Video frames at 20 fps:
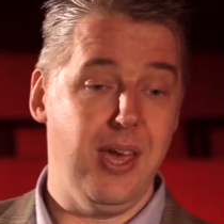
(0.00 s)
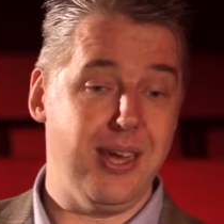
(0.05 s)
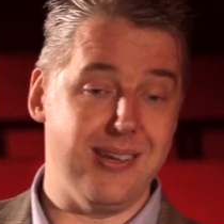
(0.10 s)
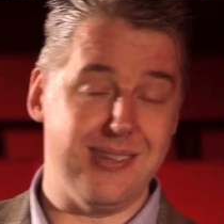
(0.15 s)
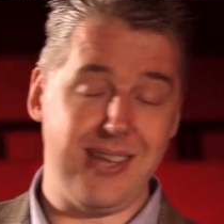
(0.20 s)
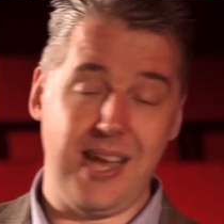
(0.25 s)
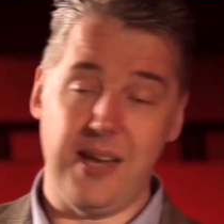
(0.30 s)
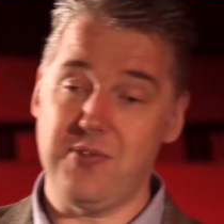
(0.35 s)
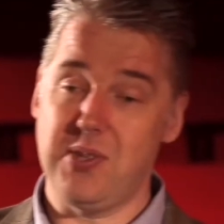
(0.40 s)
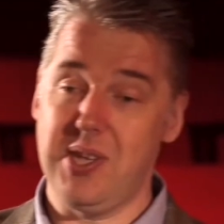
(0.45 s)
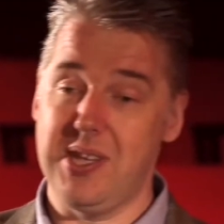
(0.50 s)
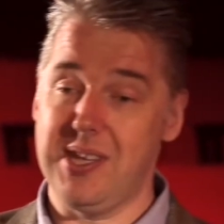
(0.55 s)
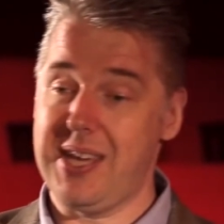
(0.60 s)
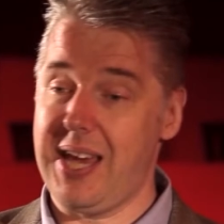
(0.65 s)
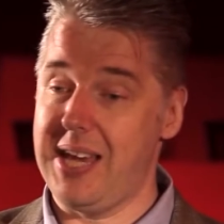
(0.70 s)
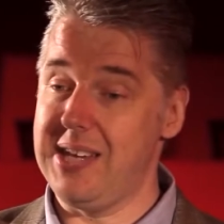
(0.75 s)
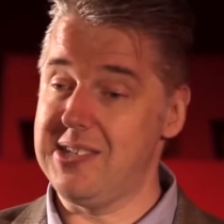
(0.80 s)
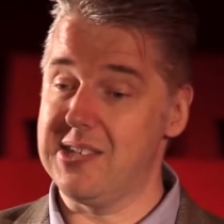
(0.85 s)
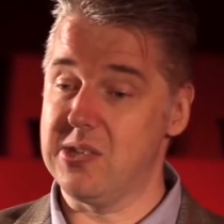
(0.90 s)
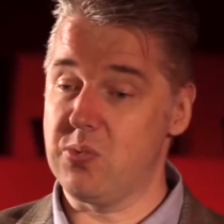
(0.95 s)
because I've seen
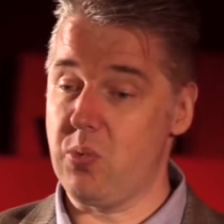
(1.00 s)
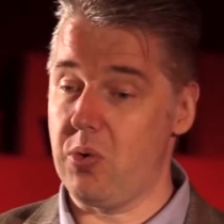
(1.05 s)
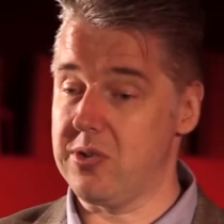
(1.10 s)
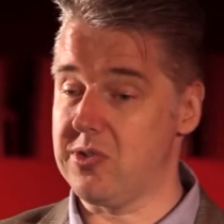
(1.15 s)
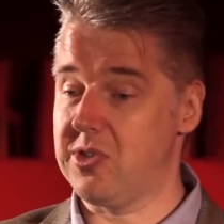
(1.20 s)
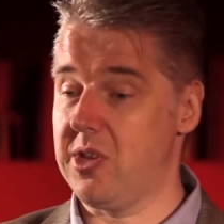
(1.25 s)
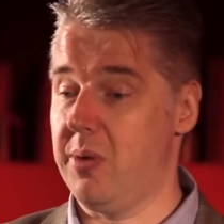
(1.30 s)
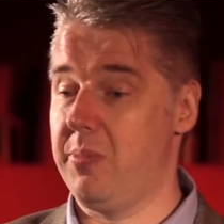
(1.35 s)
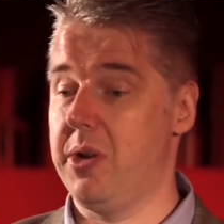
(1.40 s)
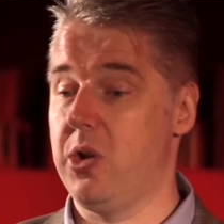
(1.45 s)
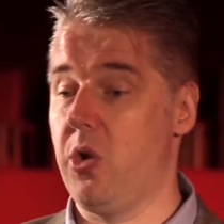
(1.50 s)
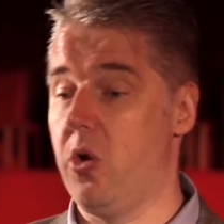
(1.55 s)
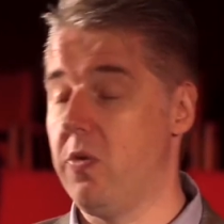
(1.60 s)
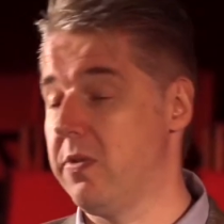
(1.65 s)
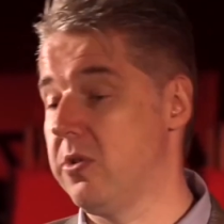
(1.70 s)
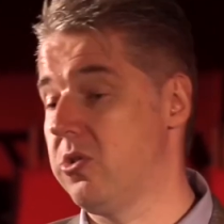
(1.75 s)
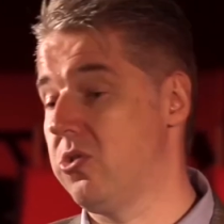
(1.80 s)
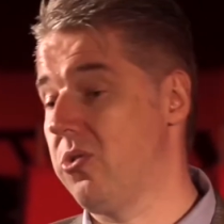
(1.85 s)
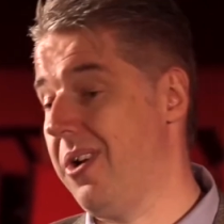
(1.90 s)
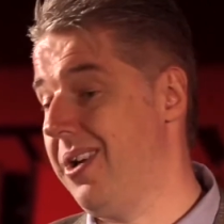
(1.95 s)
cases where someone
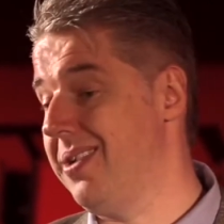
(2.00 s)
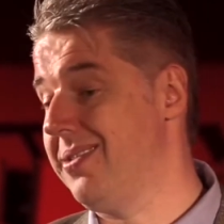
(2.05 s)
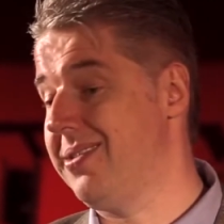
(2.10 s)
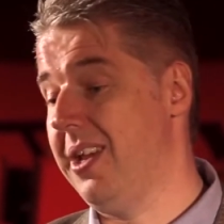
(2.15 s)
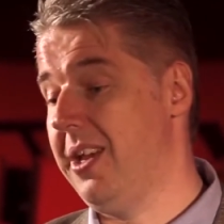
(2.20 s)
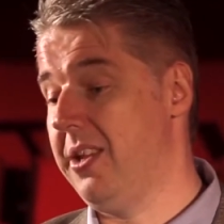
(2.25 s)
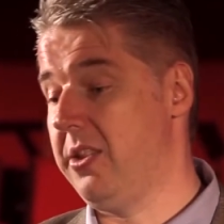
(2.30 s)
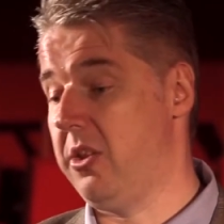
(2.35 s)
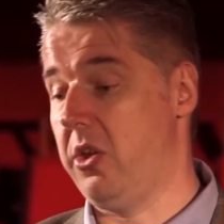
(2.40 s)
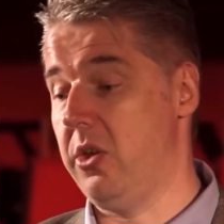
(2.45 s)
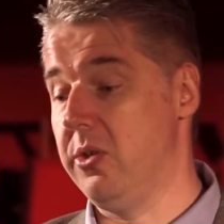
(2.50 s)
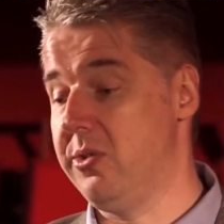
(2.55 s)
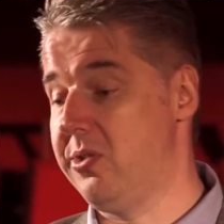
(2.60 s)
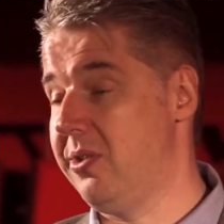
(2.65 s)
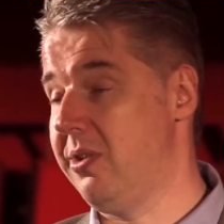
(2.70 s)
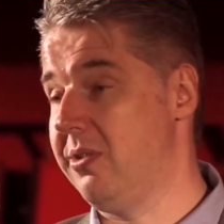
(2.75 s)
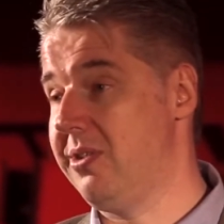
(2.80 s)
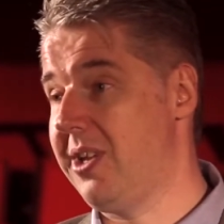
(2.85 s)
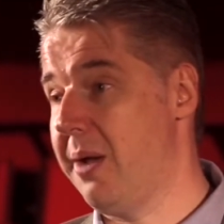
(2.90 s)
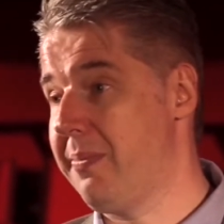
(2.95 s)
overdraws, they're using
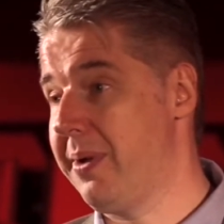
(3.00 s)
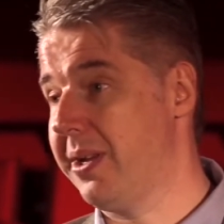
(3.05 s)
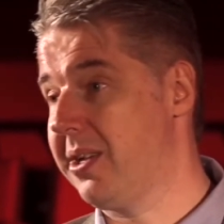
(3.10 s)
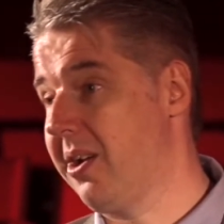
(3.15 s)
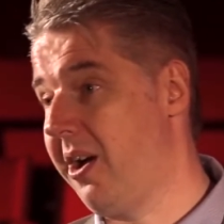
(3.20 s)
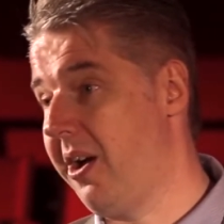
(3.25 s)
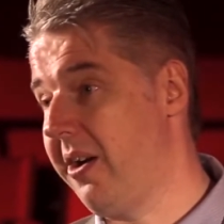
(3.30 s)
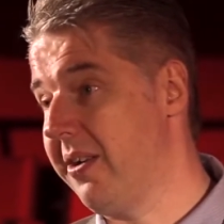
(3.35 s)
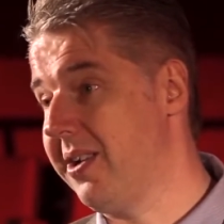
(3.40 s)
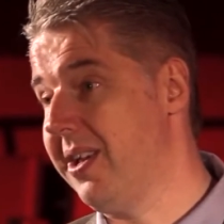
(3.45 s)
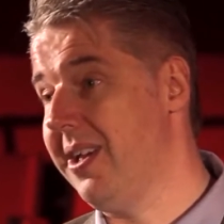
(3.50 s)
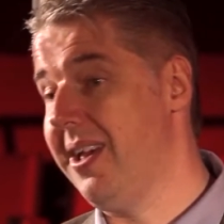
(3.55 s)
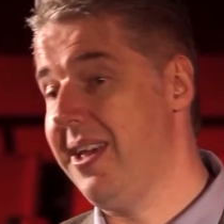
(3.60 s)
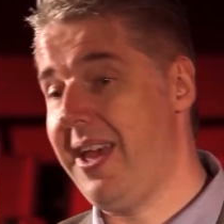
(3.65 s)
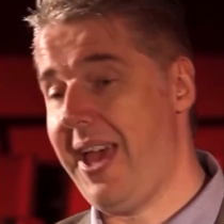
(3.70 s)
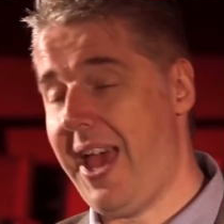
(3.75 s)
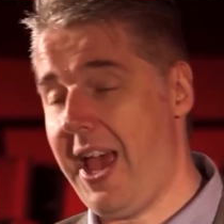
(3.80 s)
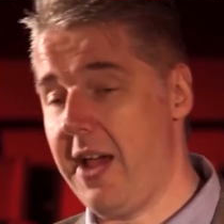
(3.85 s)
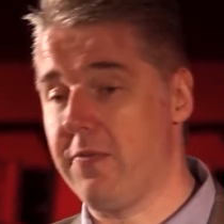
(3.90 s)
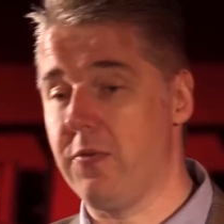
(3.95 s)
their debit card
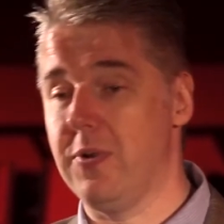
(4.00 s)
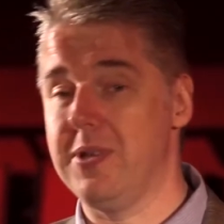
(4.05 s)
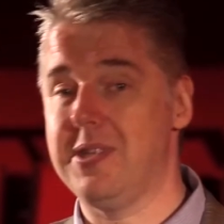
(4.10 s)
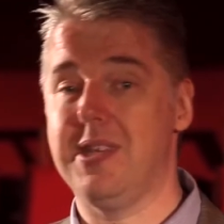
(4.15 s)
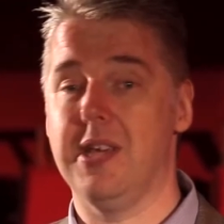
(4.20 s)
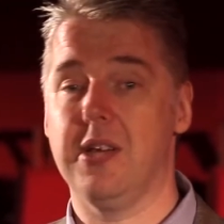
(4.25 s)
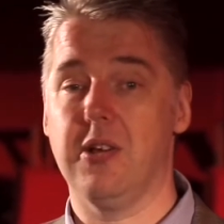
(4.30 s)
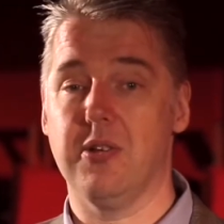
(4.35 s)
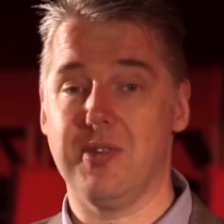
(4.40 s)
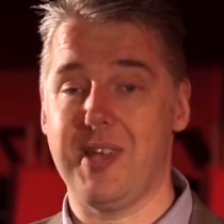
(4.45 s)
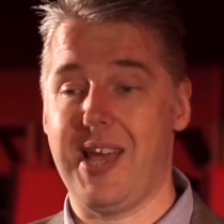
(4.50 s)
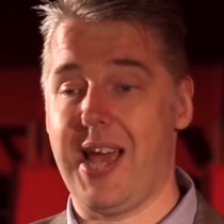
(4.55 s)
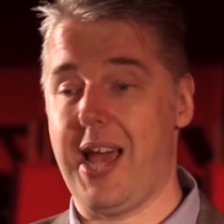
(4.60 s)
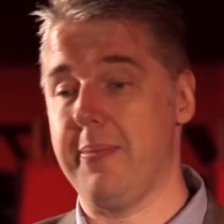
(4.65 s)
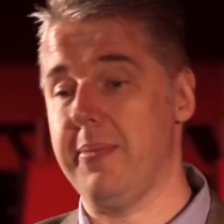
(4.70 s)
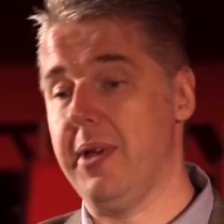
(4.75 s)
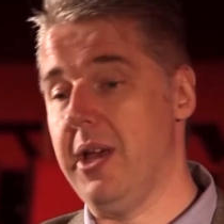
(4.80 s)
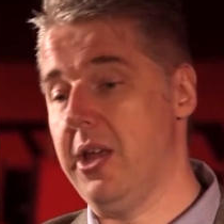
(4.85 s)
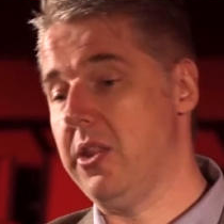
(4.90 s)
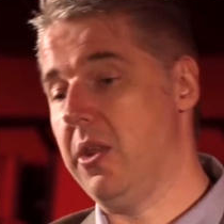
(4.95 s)
every single time.